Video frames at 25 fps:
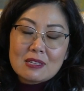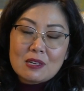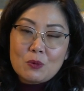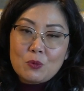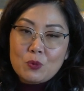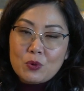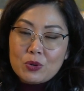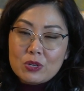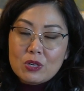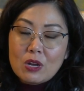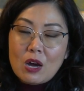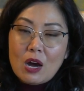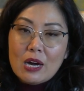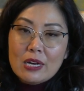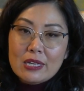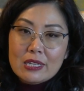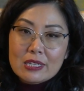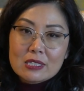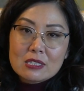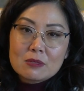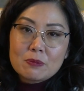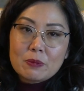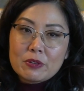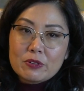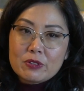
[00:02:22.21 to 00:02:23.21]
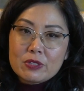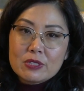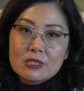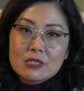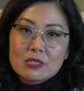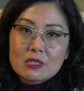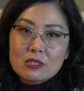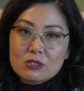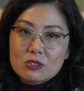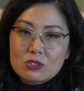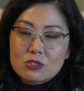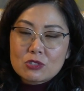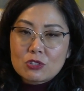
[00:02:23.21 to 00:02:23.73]
that were not
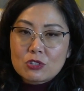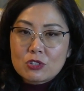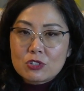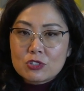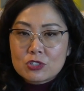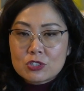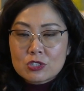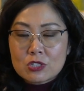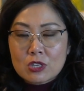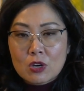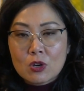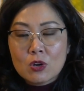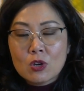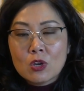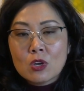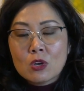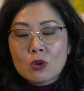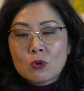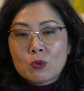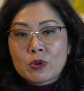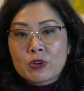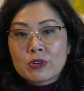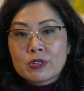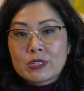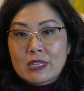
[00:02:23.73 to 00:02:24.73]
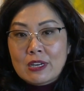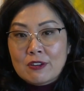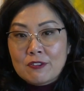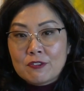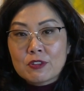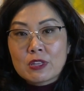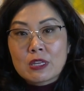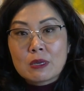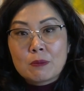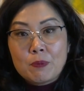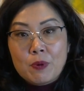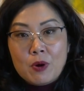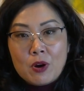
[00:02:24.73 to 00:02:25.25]
experiencing a surge, so we were
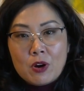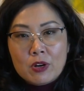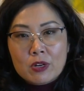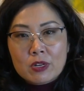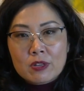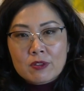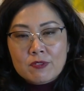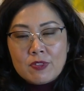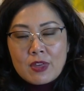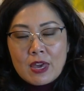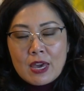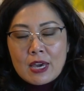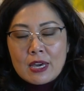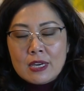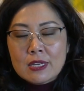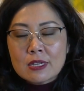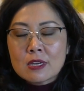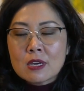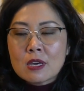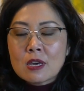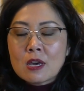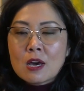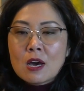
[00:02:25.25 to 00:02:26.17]
definitely part of that.